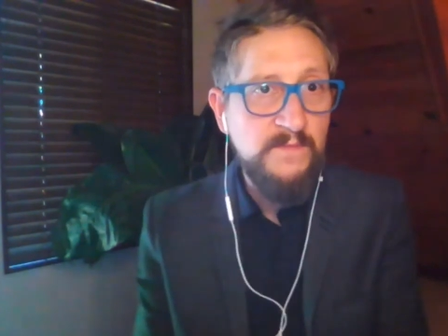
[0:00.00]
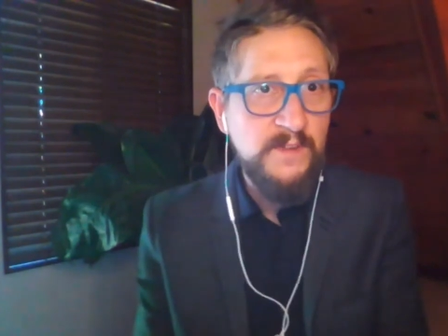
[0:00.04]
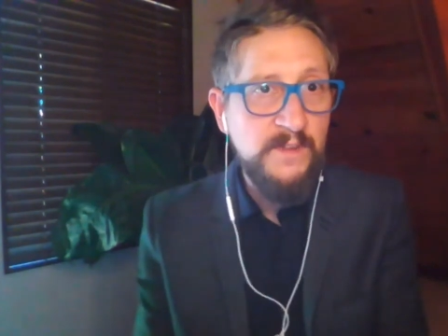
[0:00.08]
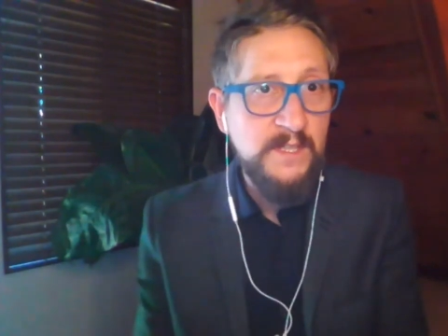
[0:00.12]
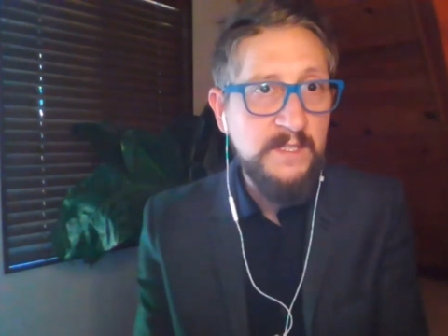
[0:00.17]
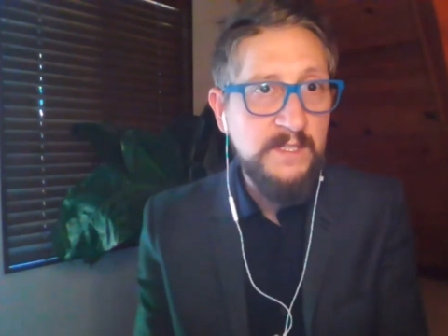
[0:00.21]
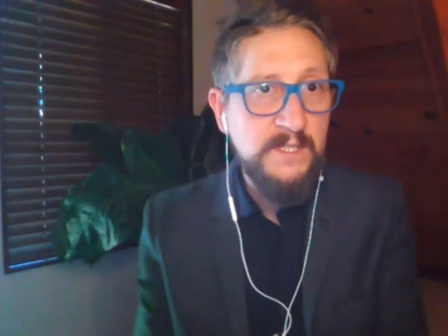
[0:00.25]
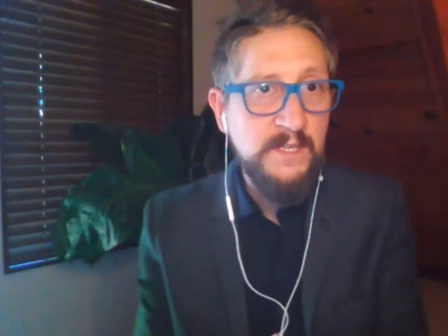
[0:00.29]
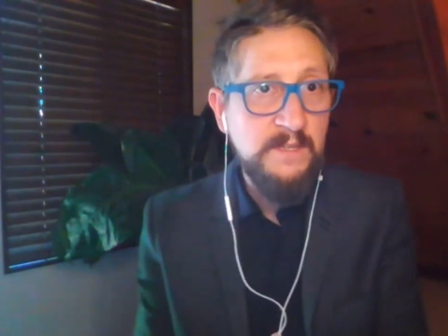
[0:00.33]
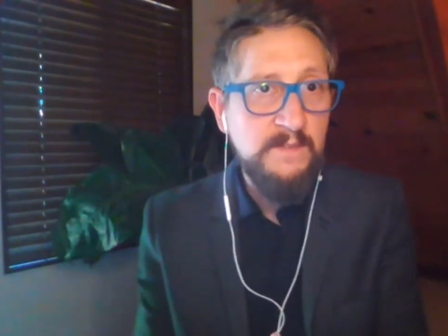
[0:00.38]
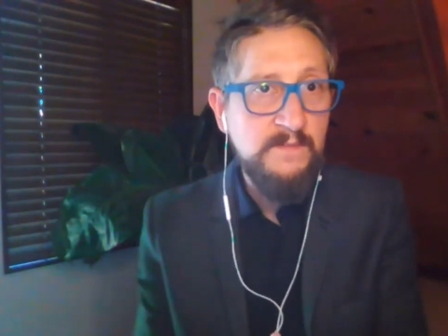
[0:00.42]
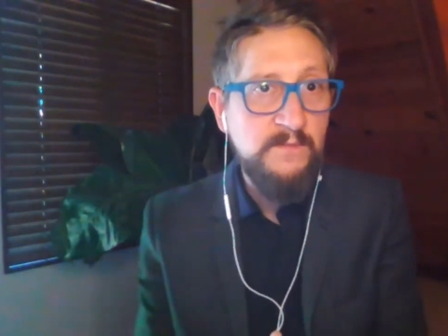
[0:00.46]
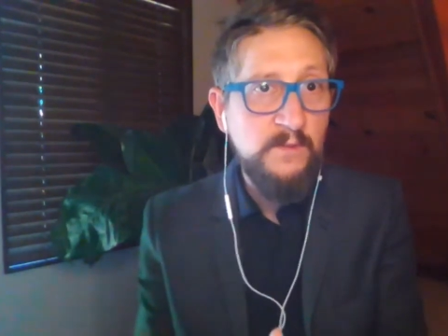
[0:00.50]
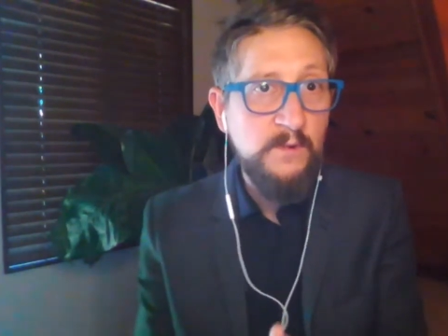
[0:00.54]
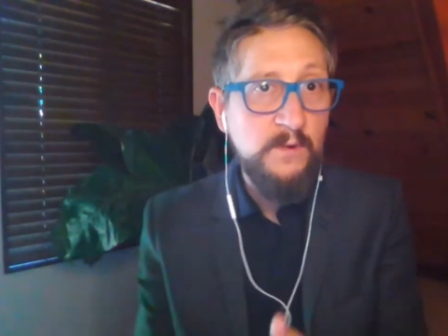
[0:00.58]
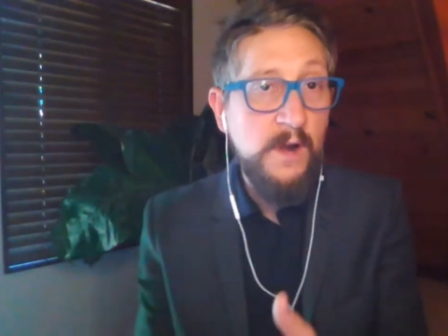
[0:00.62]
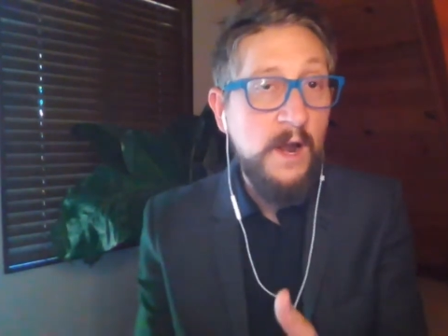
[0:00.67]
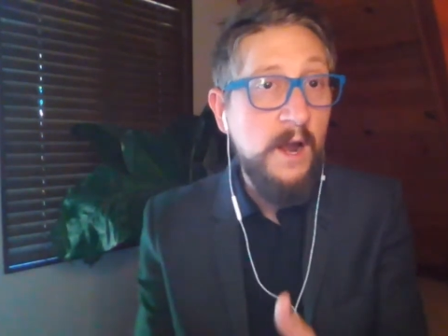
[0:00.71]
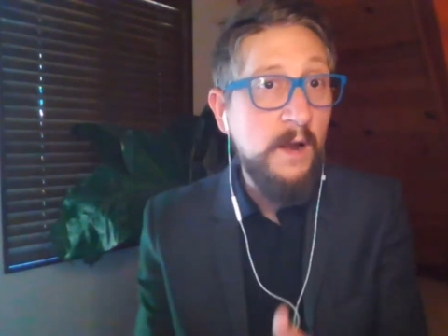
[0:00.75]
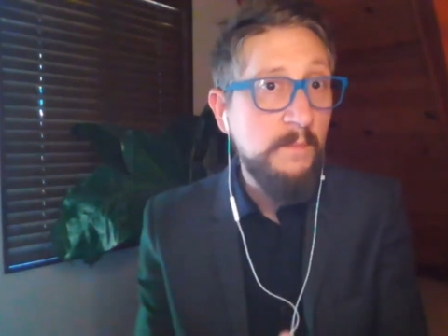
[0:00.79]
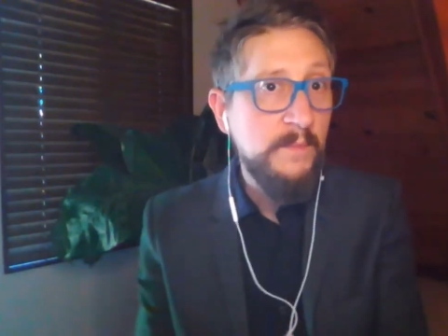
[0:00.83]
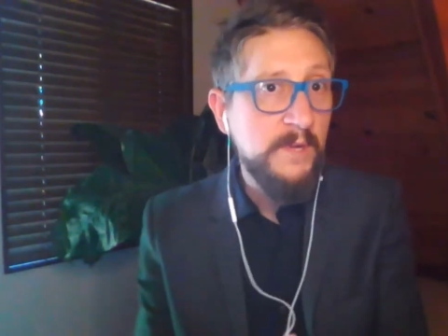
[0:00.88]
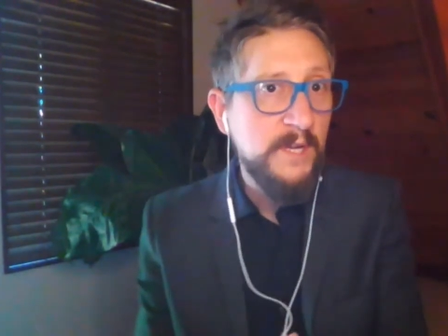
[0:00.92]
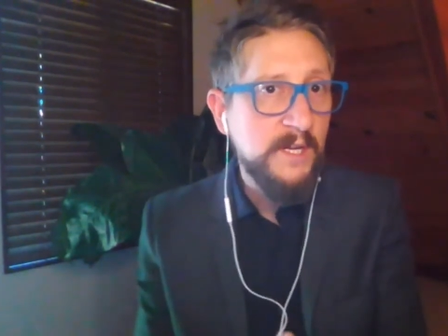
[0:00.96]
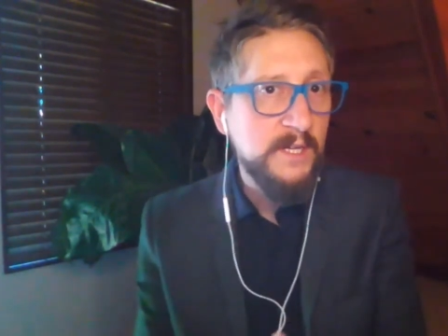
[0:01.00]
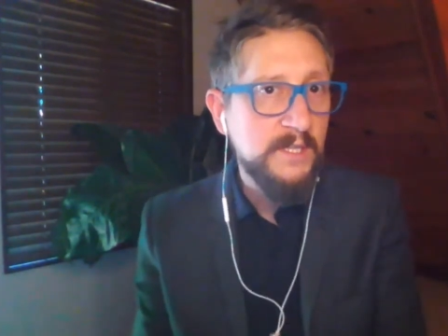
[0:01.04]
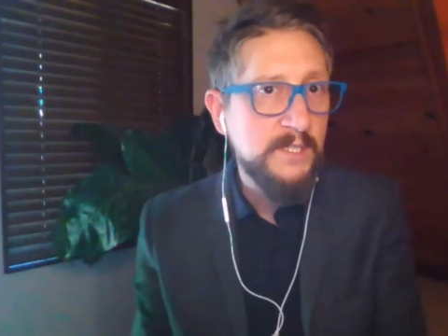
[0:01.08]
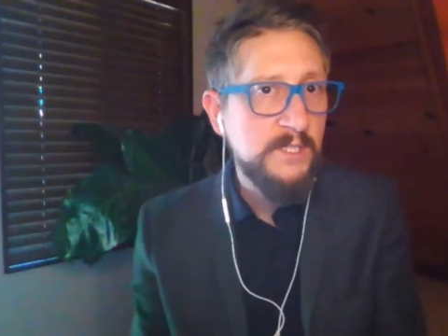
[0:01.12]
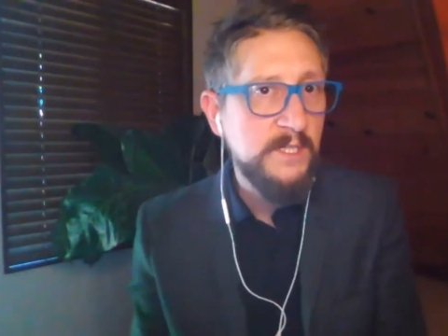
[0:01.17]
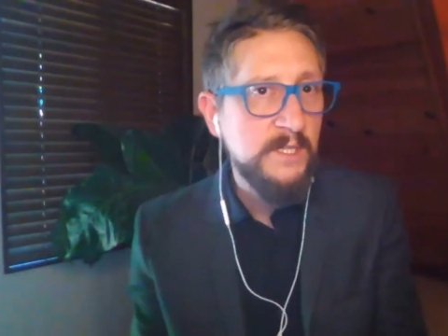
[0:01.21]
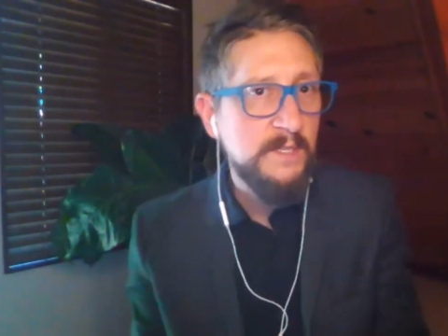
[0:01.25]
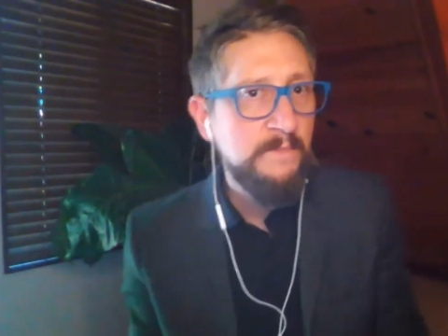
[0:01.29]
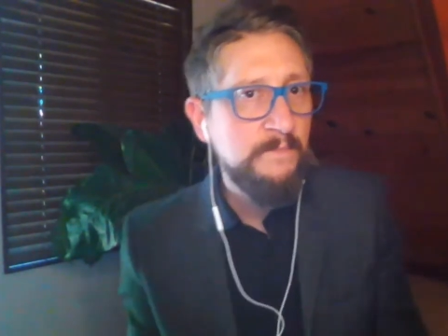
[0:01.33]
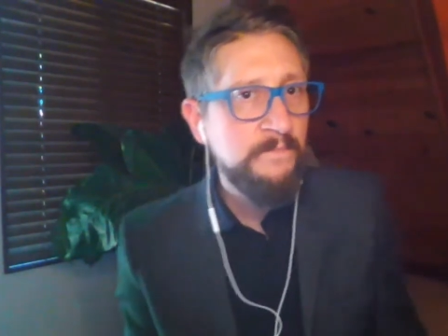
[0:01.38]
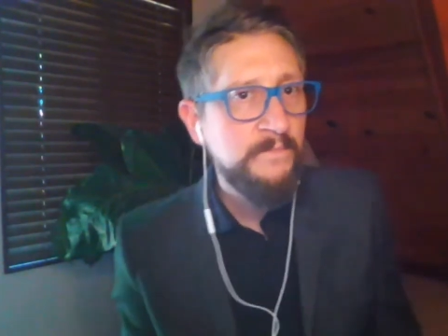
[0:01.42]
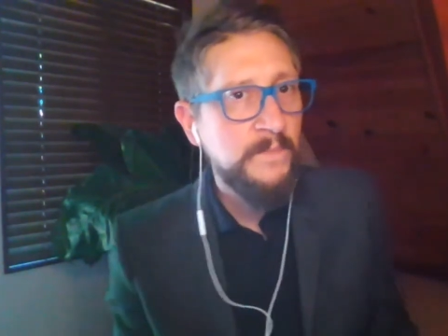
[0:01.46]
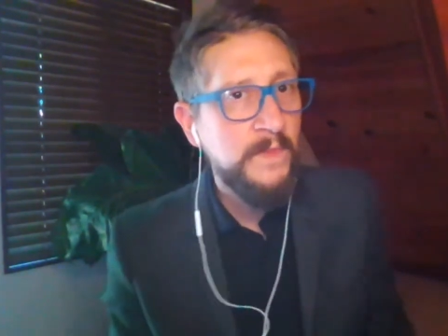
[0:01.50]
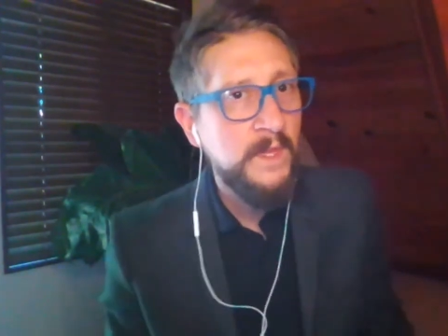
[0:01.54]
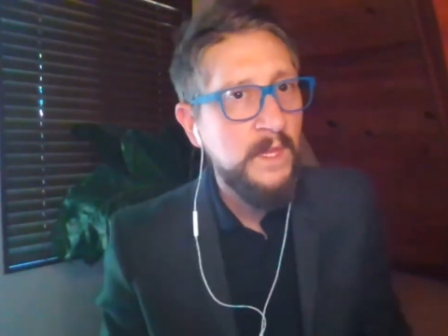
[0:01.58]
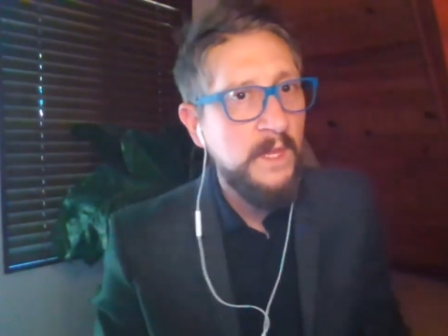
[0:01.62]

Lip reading: funding for harm reduction.